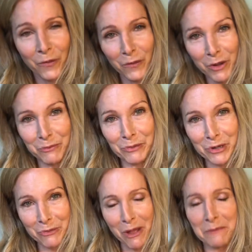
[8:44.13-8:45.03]
Whoop,
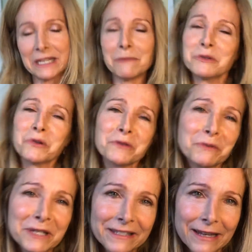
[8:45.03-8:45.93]
whoop. I'm going to keep it short and
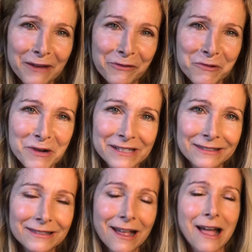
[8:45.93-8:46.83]
sweet today for
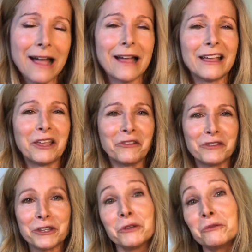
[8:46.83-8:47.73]
once. If
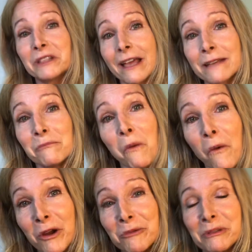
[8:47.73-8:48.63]
you would like
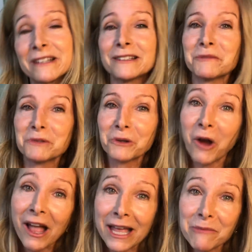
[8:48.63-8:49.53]
more, please
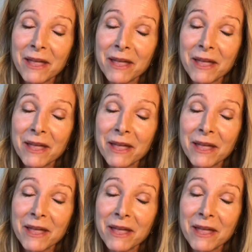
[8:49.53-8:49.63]
subscribe.